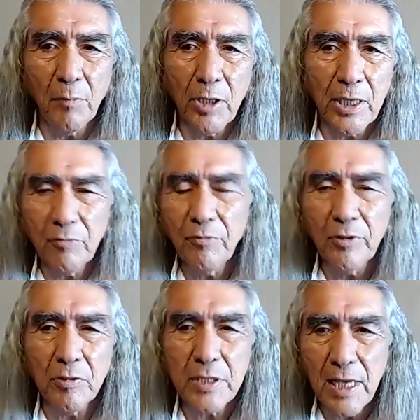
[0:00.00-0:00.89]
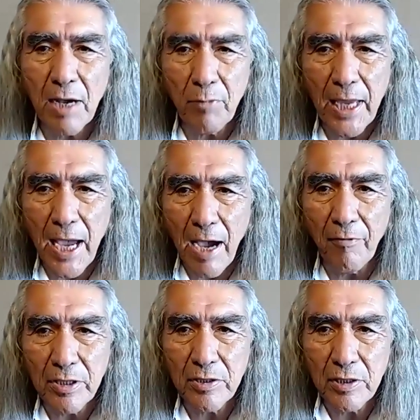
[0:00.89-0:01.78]
more influence that we have
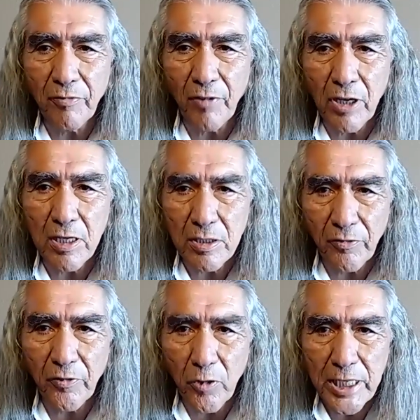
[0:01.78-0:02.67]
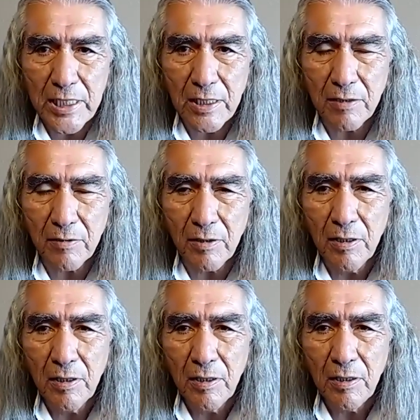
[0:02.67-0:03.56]
as far as a voice and
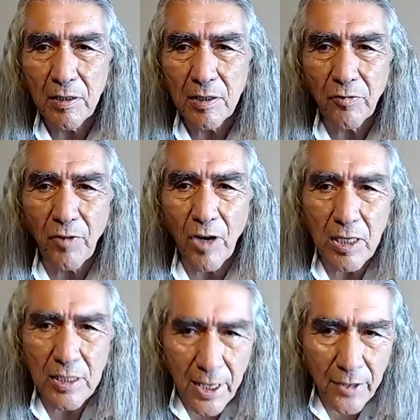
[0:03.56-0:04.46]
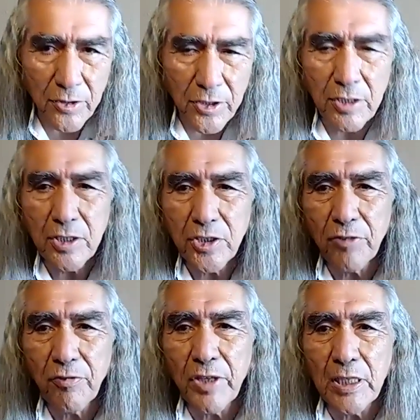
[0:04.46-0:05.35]
as far as energy to
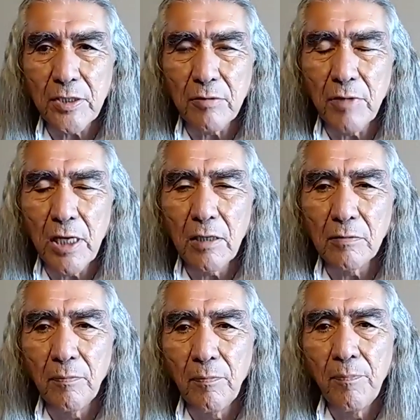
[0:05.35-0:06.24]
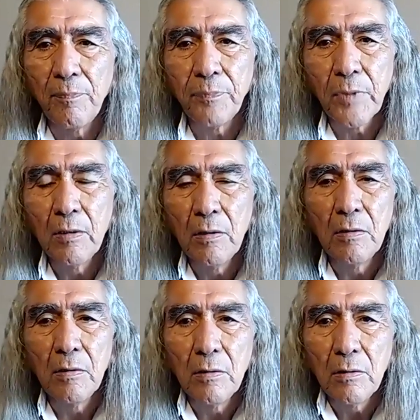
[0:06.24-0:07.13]
shift things around.
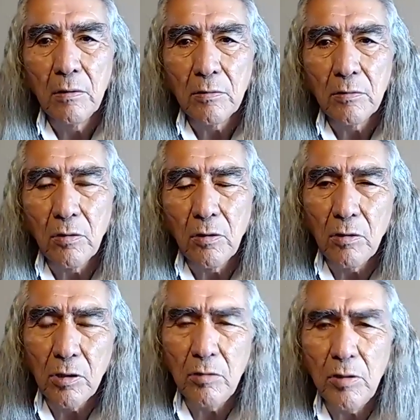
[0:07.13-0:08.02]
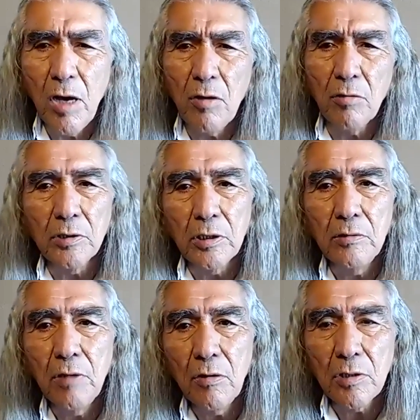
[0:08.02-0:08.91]
So who knows? Who
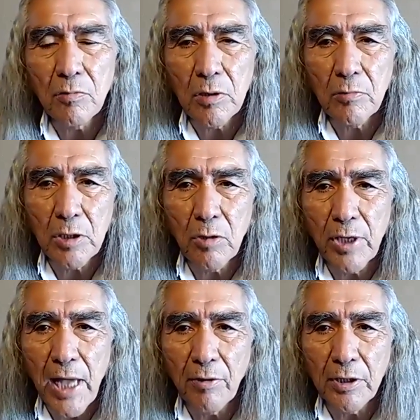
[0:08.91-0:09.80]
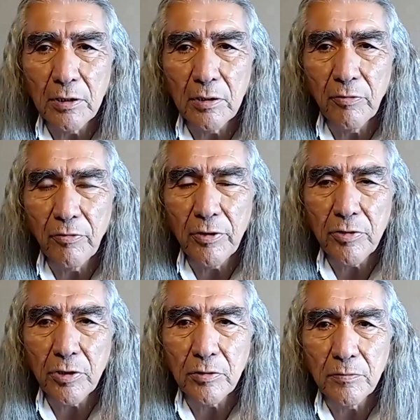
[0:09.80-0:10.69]
knows where we're going out here in the future?